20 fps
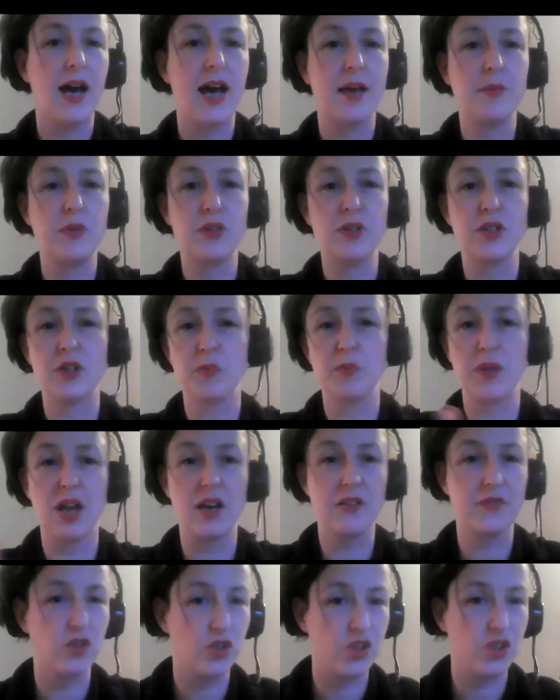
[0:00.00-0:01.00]
You can apply
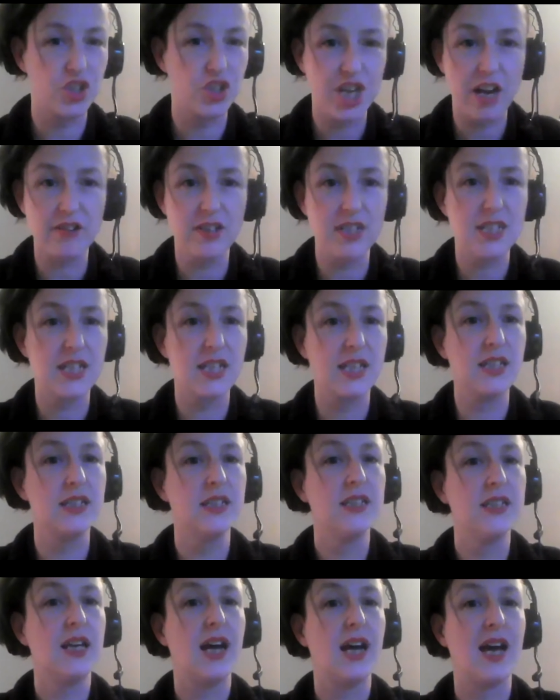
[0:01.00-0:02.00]
if you're not a charity.
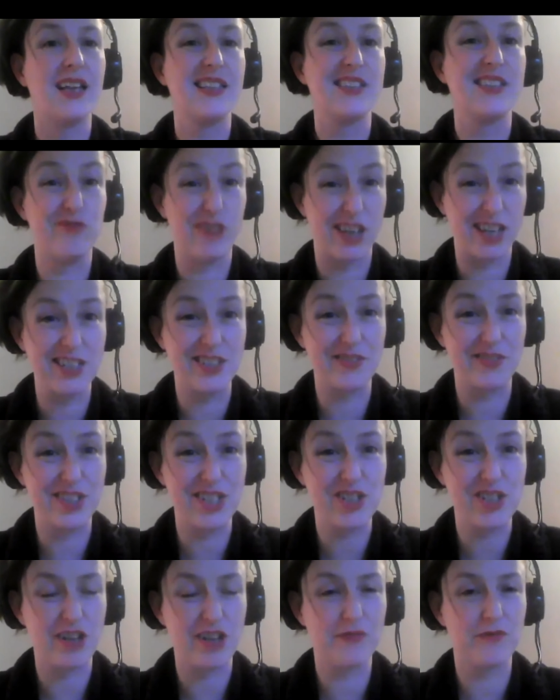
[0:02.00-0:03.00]
It's a relatively
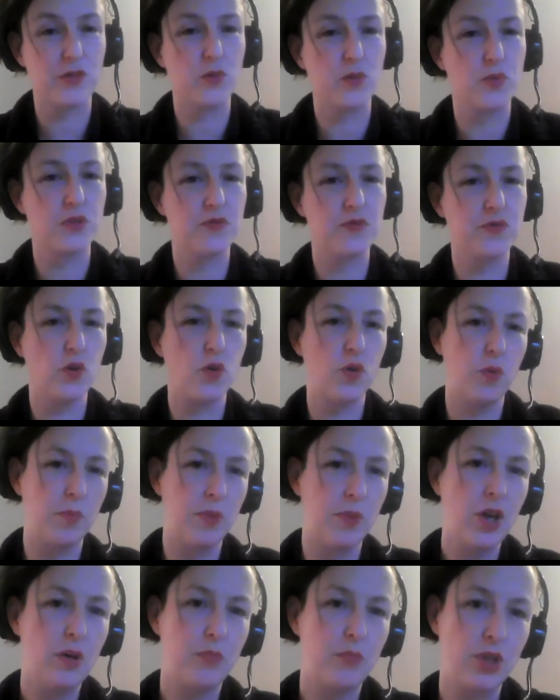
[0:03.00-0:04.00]
straightforward form,